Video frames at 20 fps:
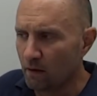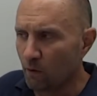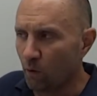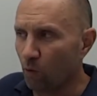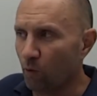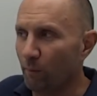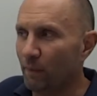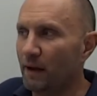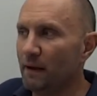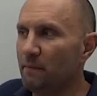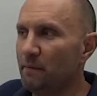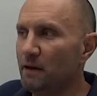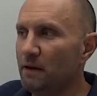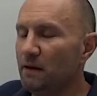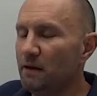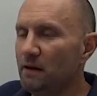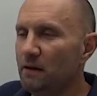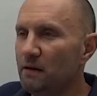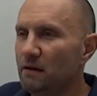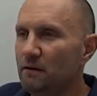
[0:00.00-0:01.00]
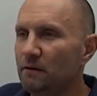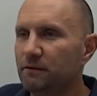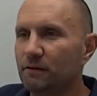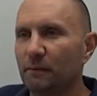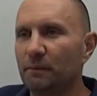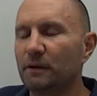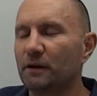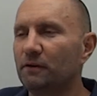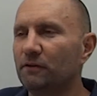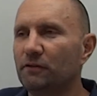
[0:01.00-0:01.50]
Or maybe
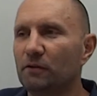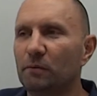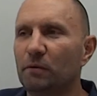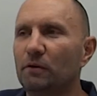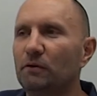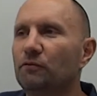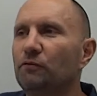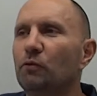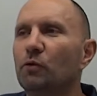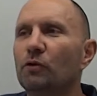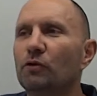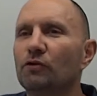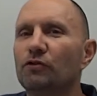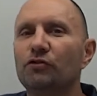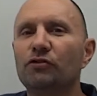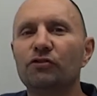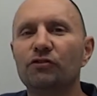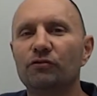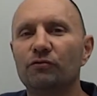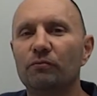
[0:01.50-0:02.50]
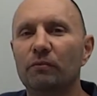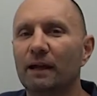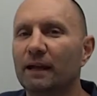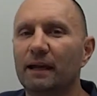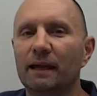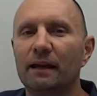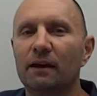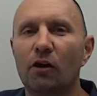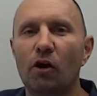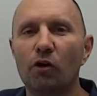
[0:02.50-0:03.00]
something as simple if we're like
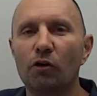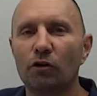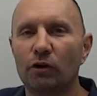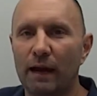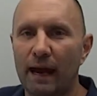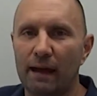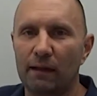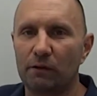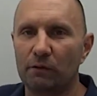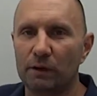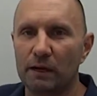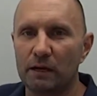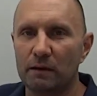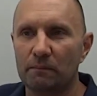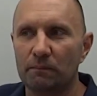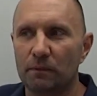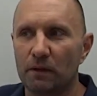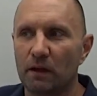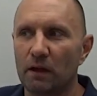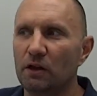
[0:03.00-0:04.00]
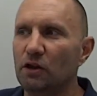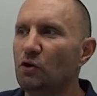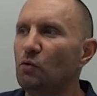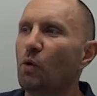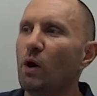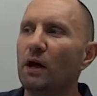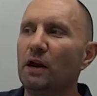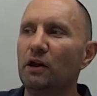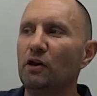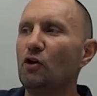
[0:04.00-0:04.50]
at an art gallery and you
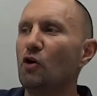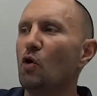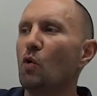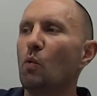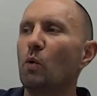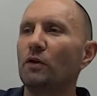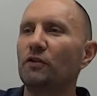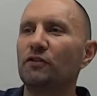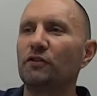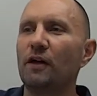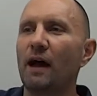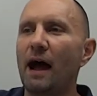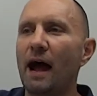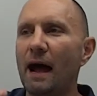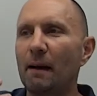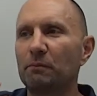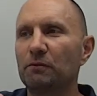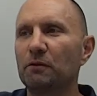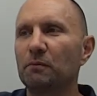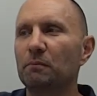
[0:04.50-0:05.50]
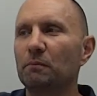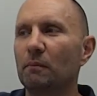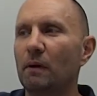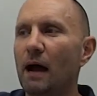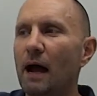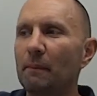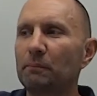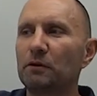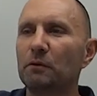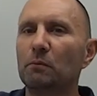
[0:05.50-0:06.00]
want to know what's the optim
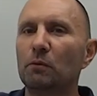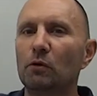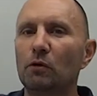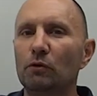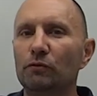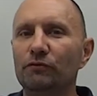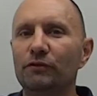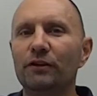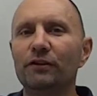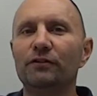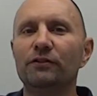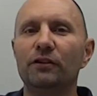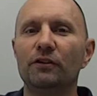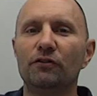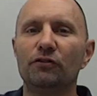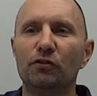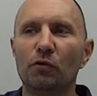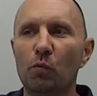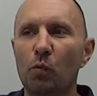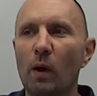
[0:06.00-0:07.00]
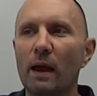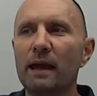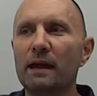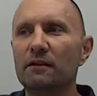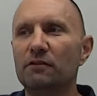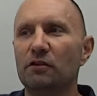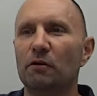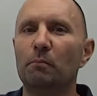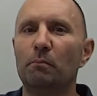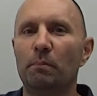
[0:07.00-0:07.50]
optimal distance away
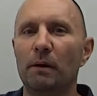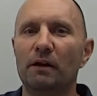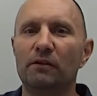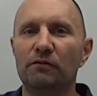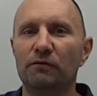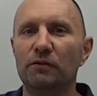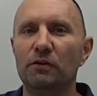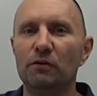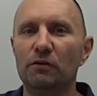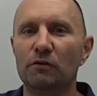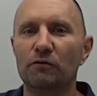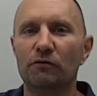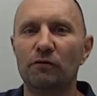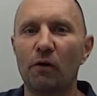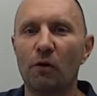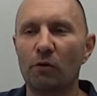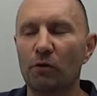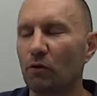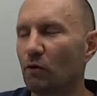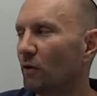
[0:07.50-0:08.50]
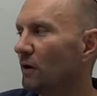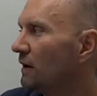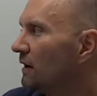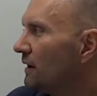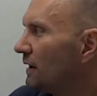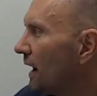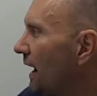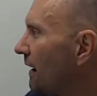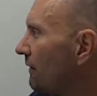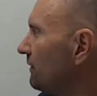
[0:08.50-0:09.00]
to best view the photo.
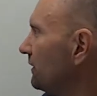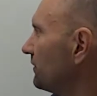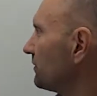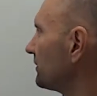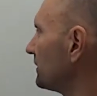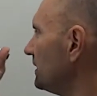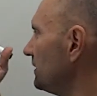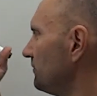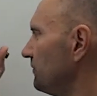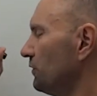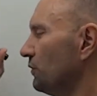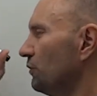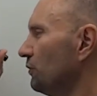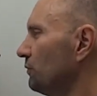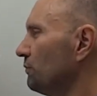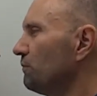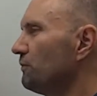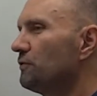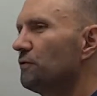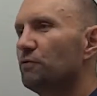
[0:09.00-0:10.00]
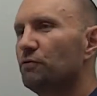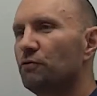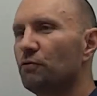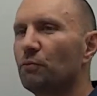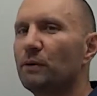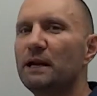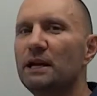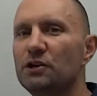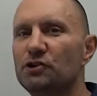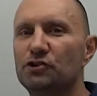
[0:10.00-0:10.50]
Obviously, if you're
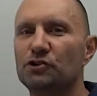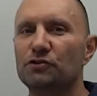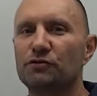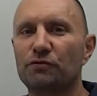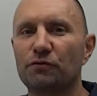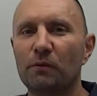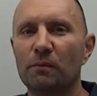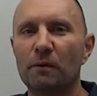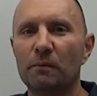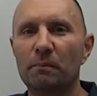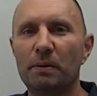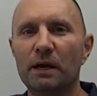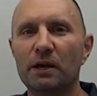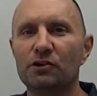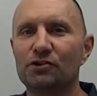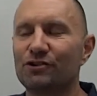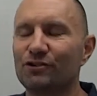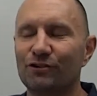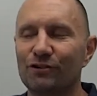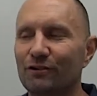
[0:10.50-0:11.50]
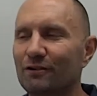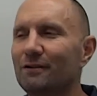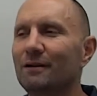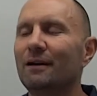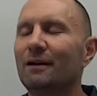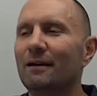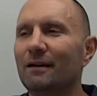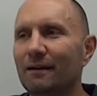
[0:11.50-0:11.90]
three inches from the picture,